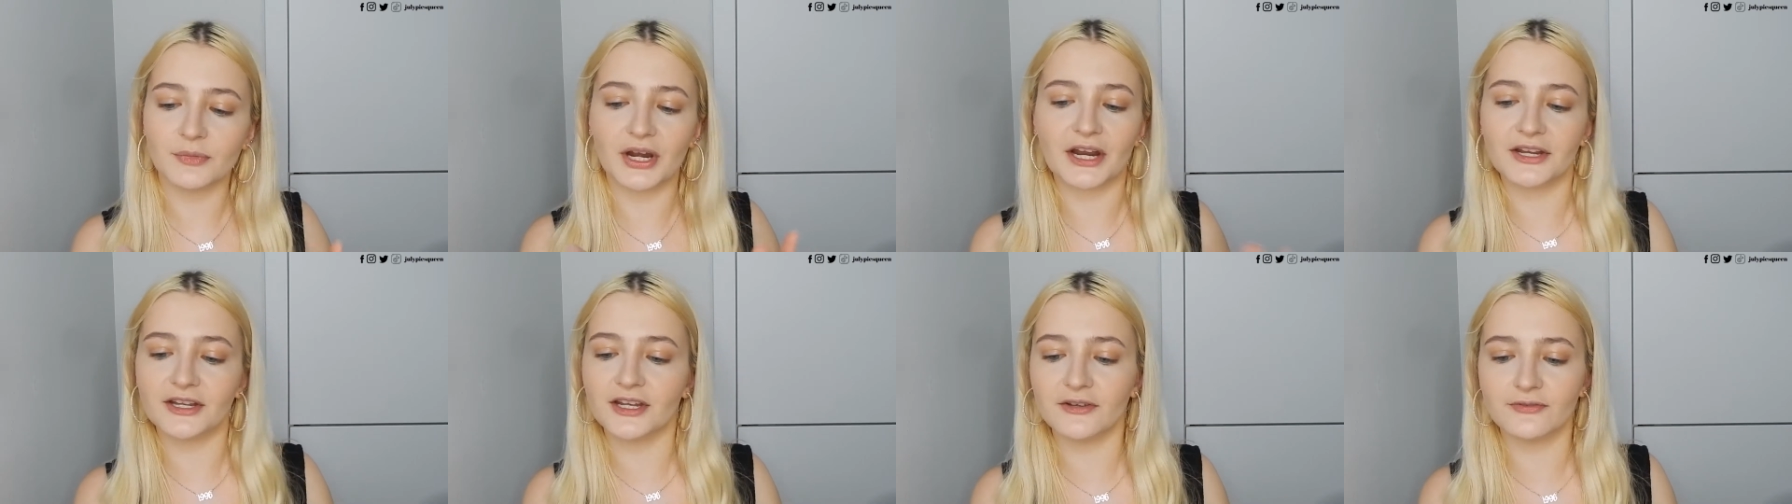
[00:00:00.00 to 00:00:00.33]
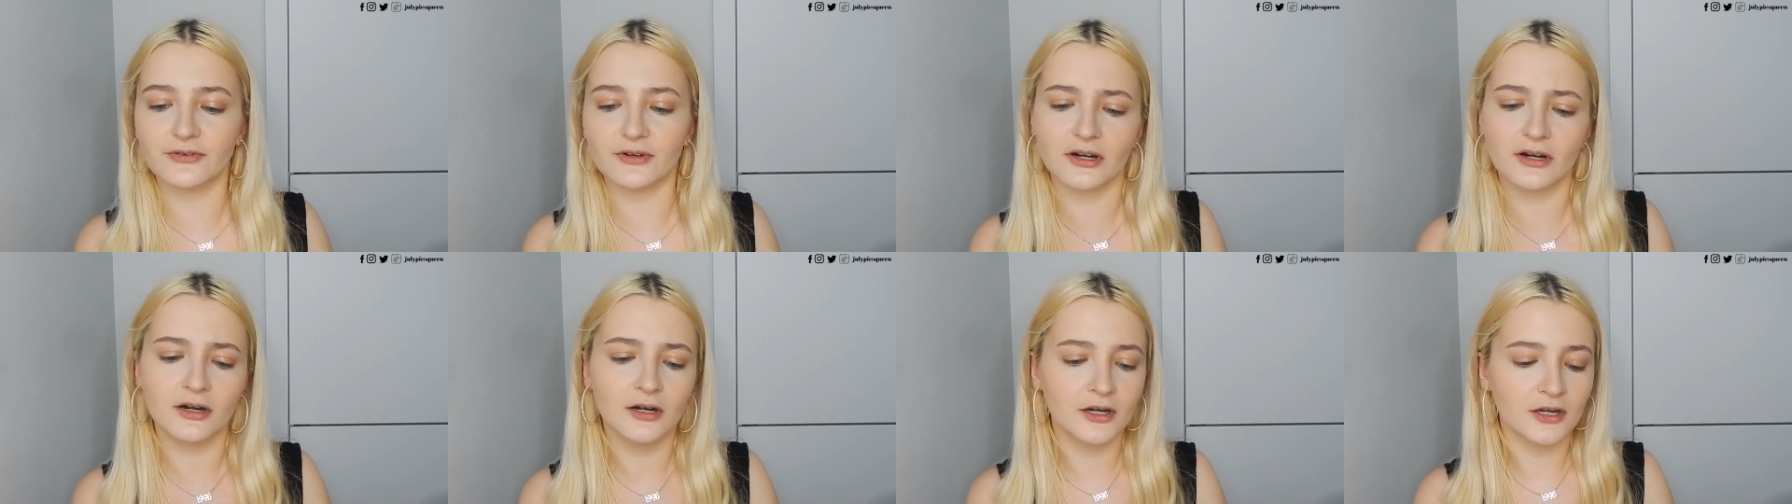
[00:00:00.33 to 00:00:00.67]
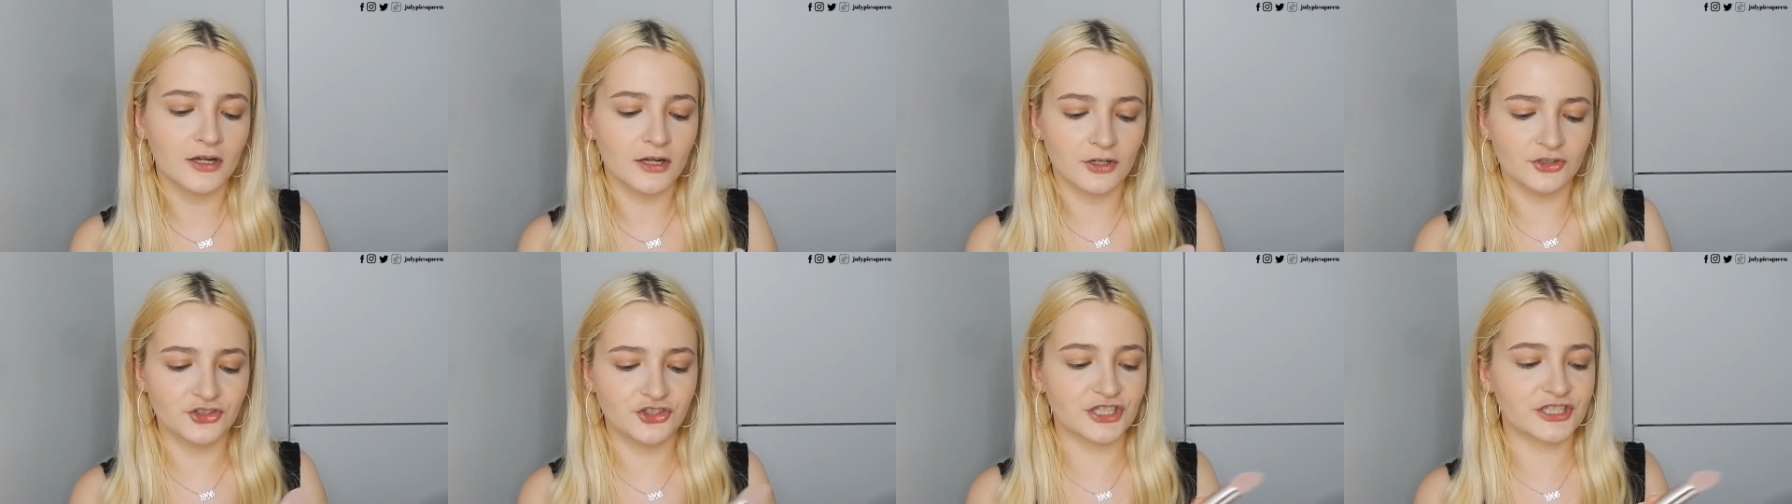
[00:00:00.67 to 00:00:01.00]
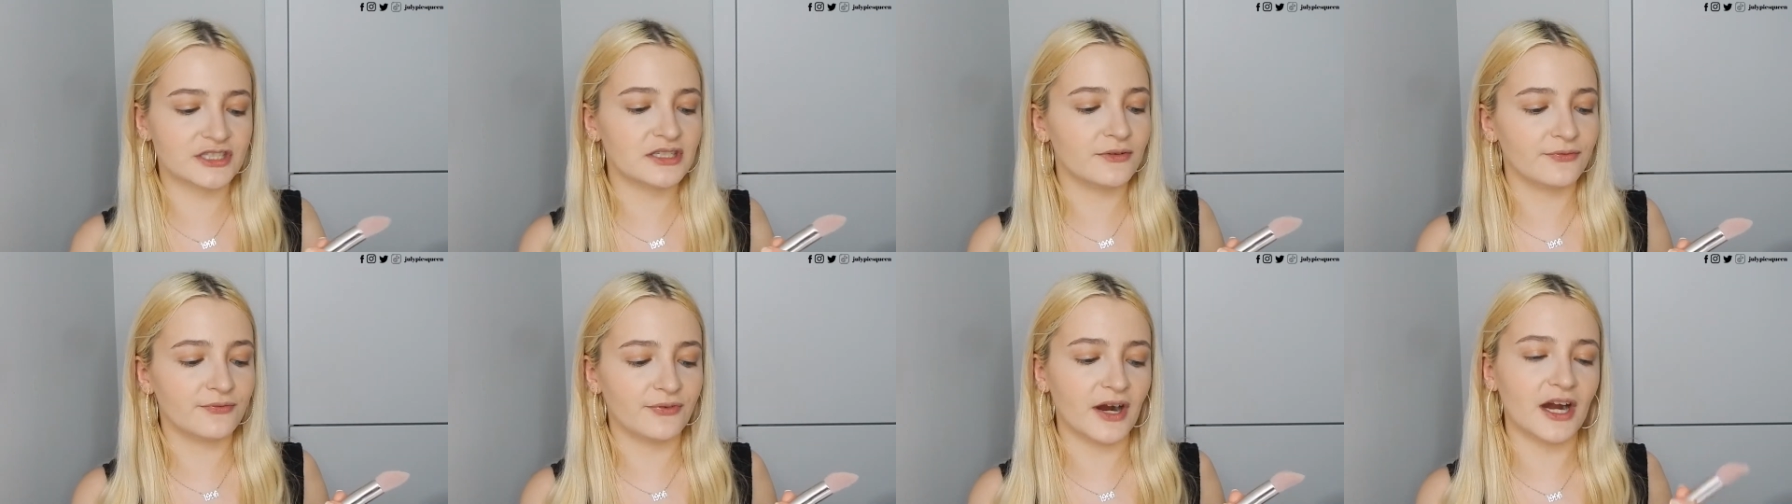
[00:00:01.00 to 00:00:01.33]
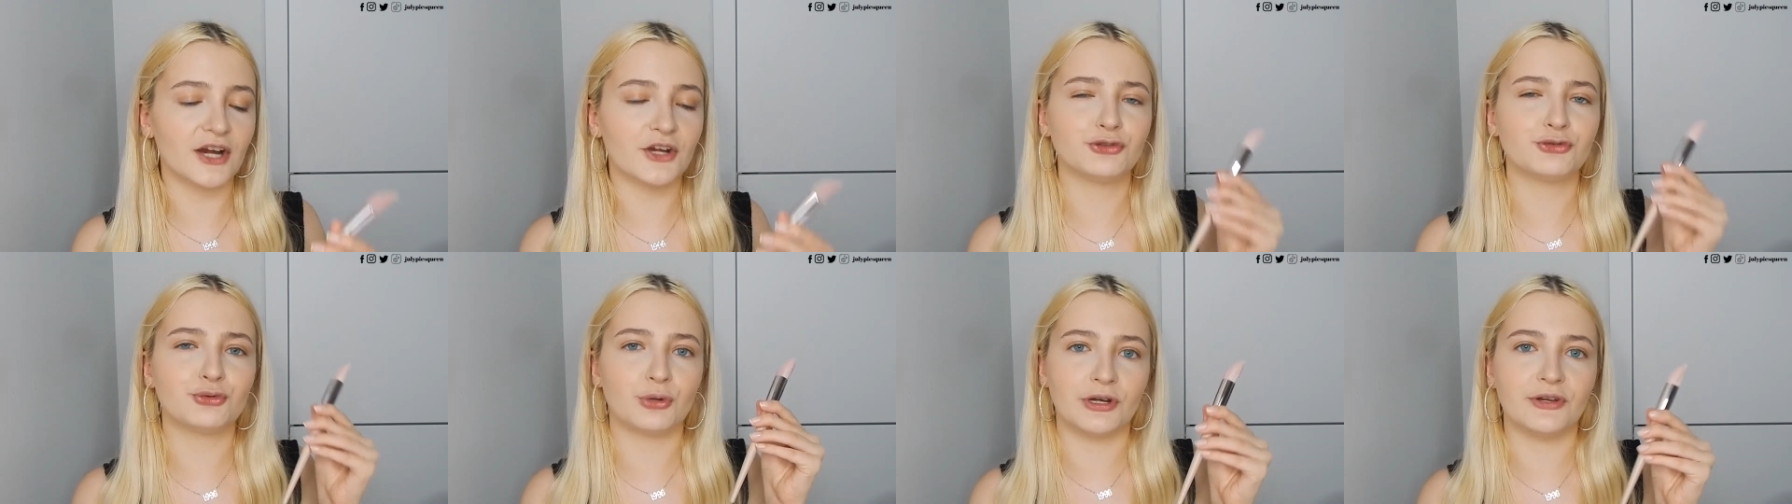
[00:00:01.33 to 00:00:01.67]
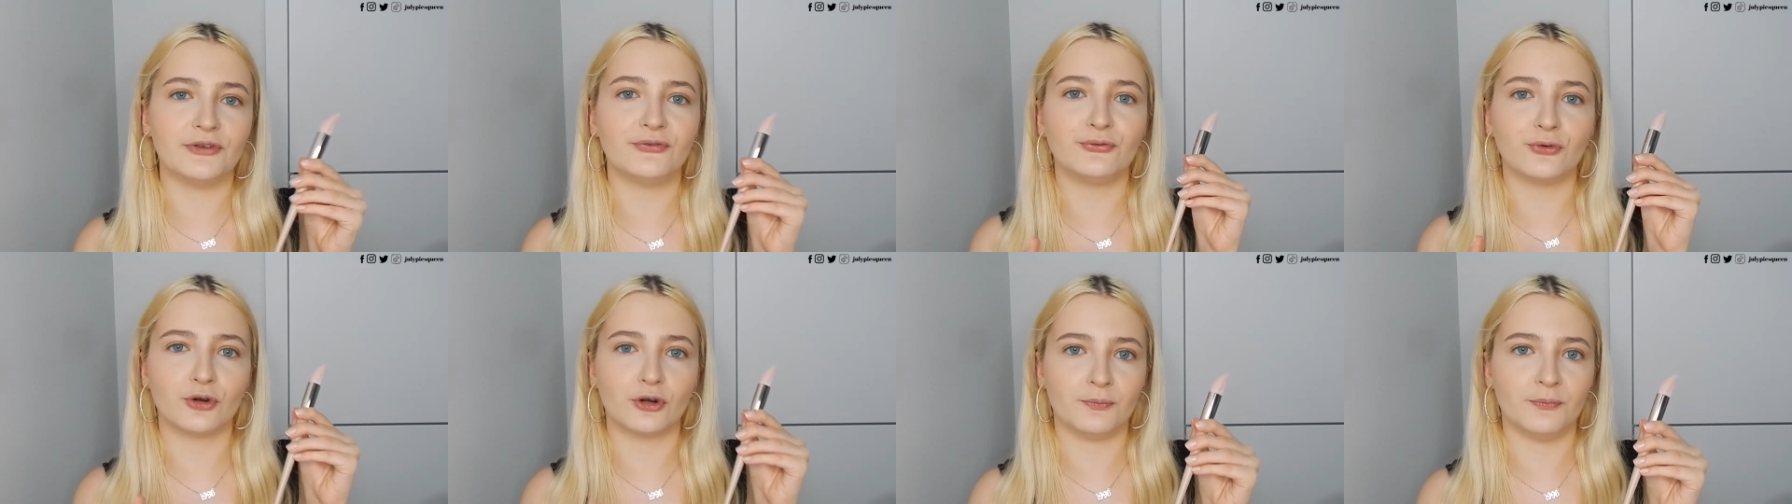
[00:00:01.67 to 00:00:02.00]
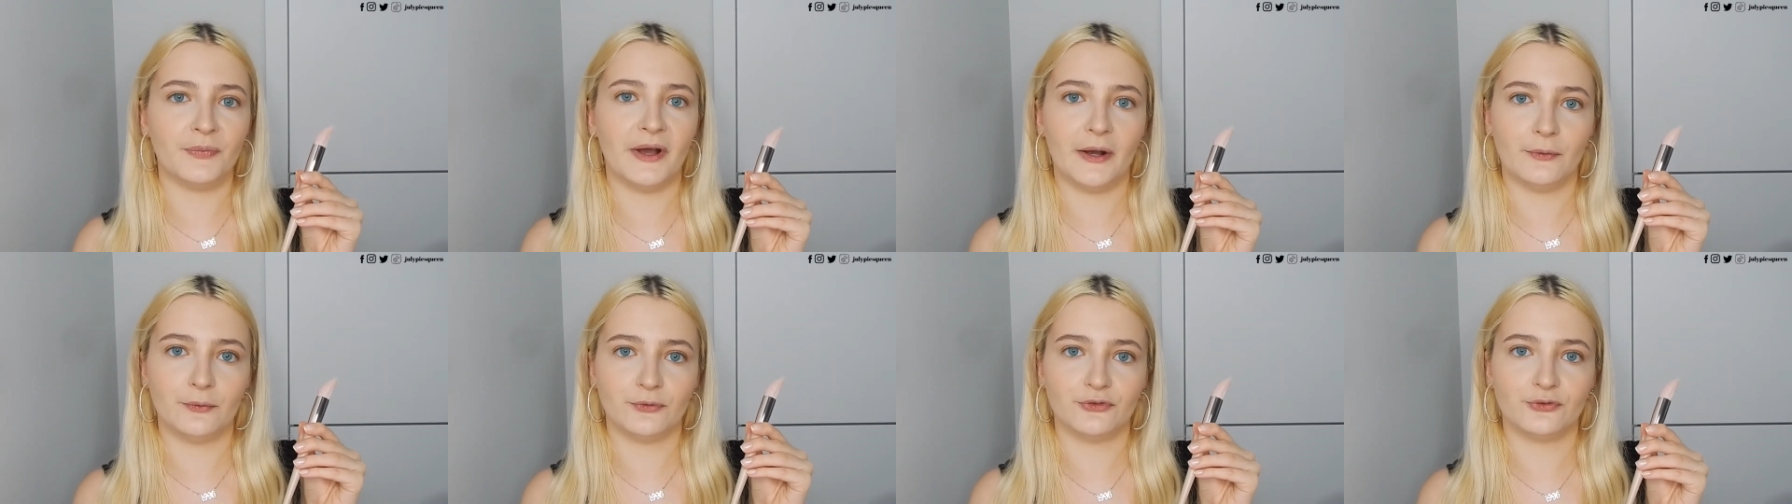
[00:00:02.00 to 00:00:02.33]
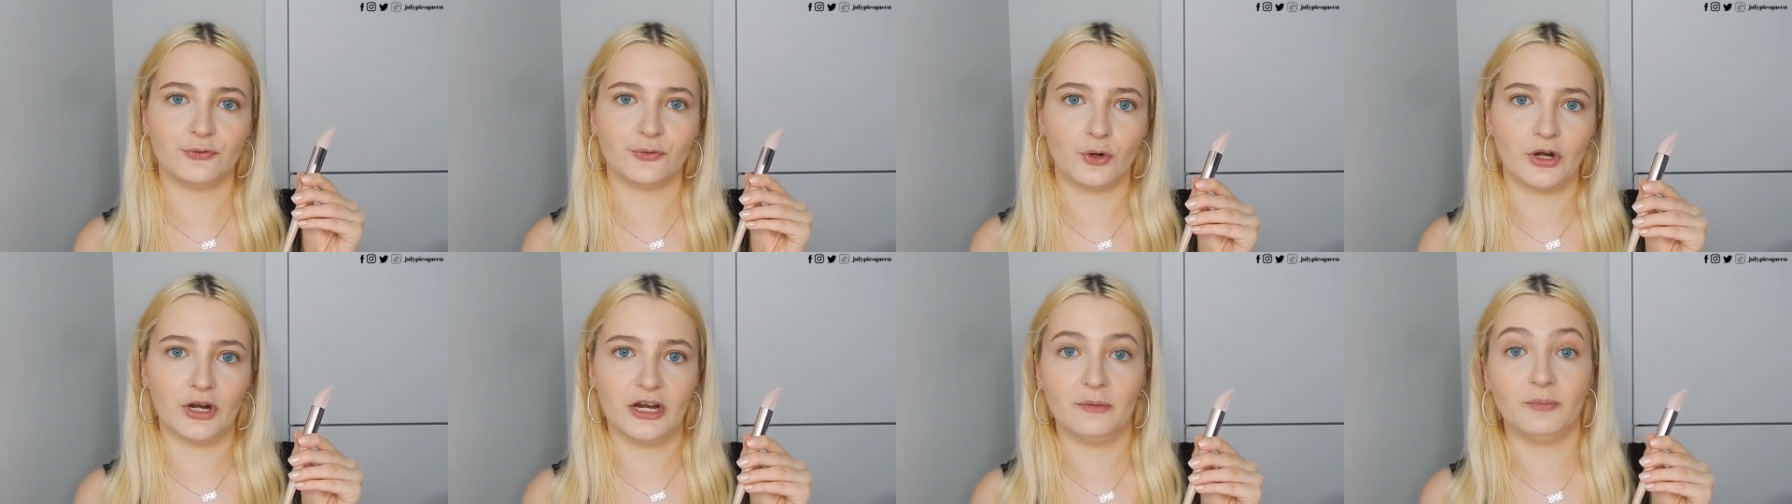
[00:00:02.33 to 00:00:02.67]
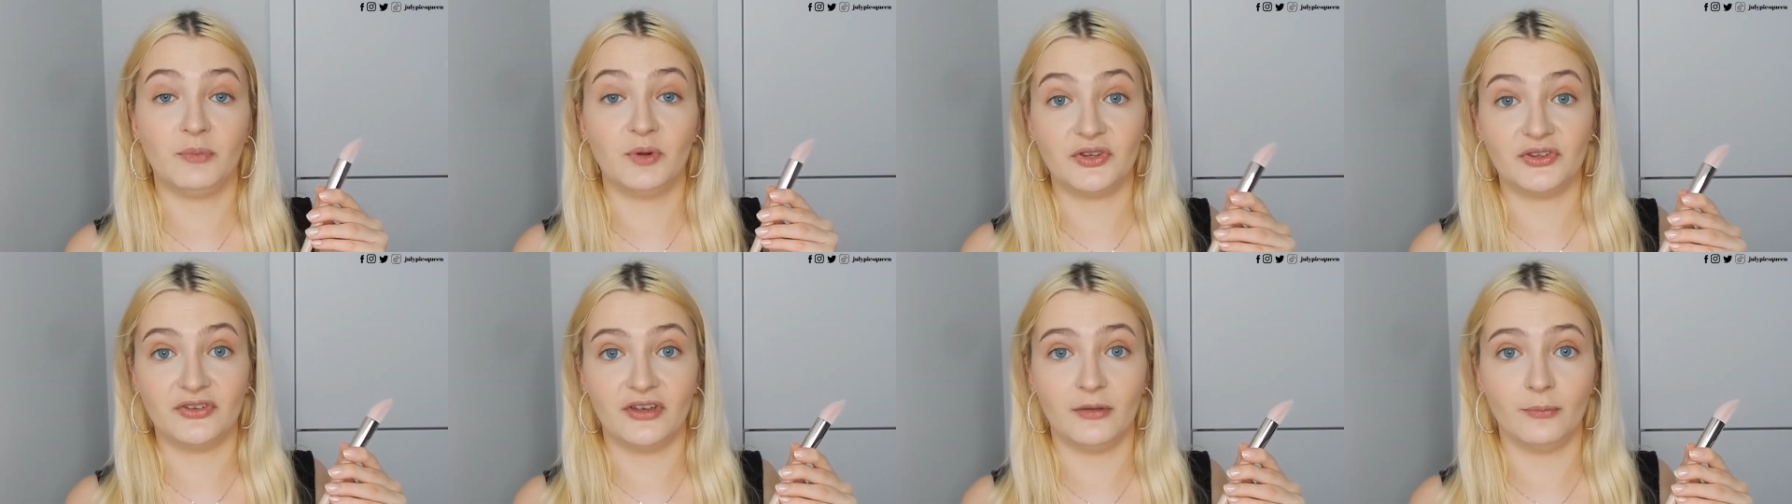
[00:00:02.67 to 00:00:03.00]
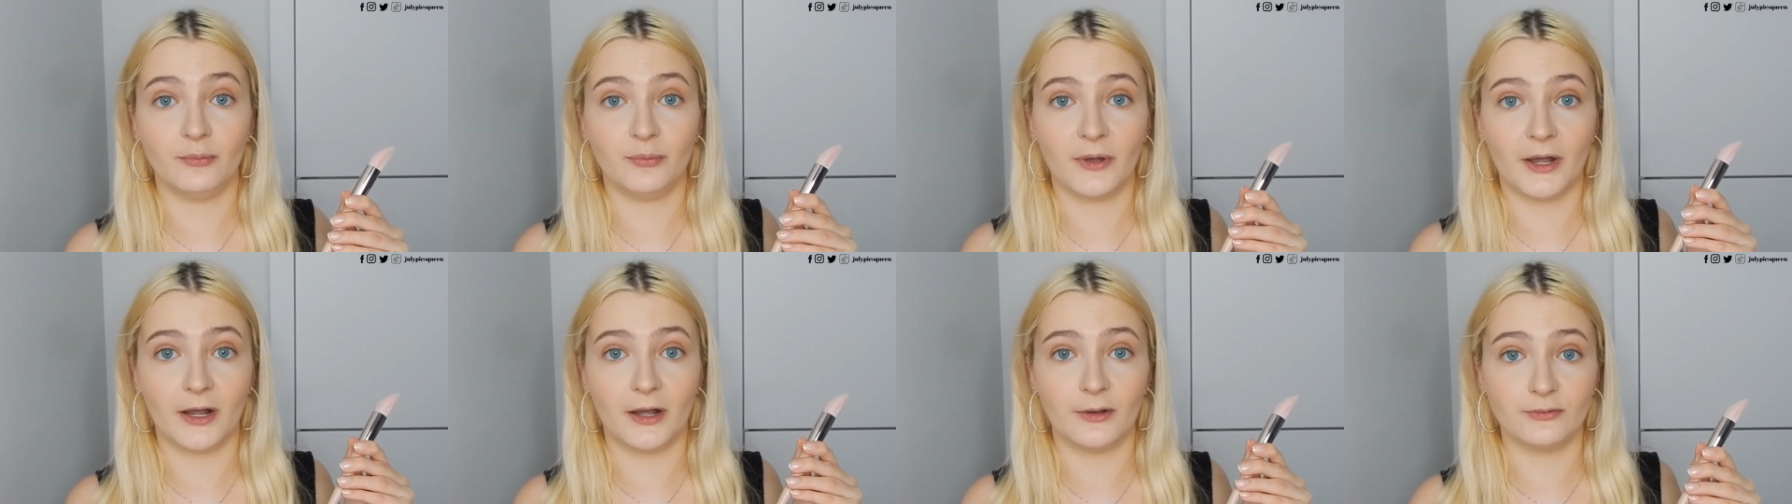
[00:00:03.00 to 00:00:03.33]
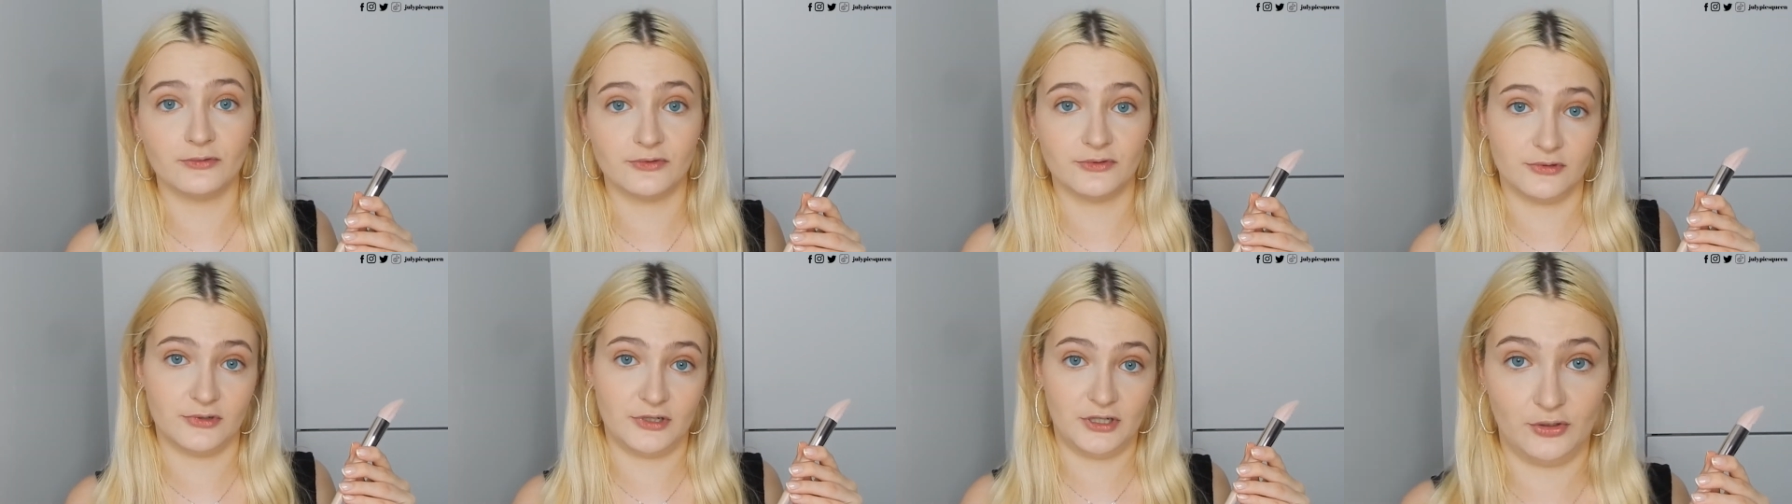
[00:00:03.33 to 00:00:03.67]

But I never justified 24 pounds for it but 10 pounds